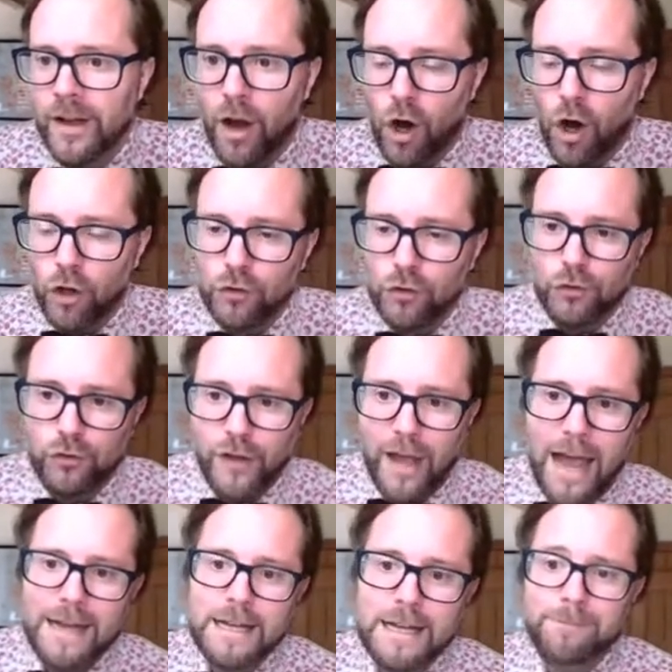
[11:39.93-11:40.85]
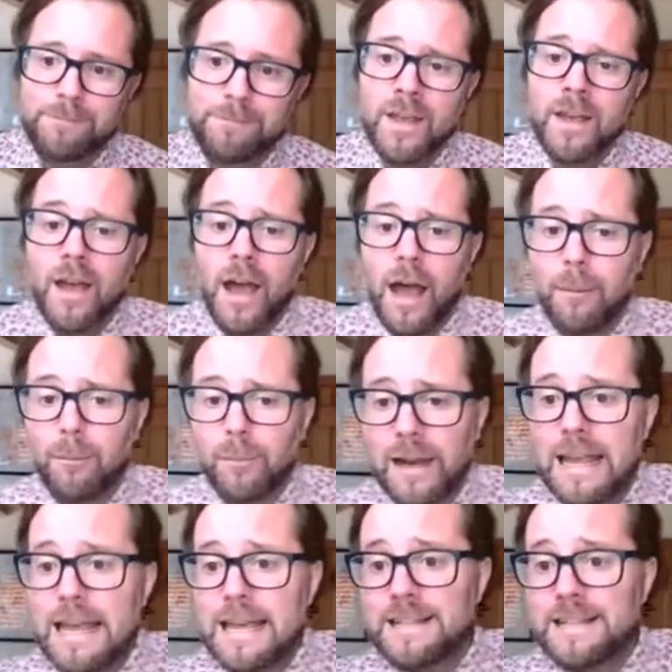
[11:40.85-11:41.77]
on tannin and
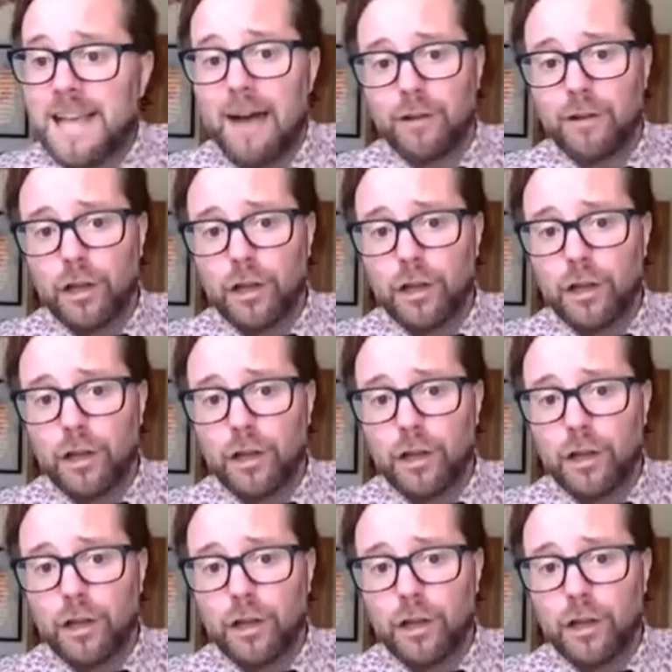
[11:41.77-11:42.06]
please have a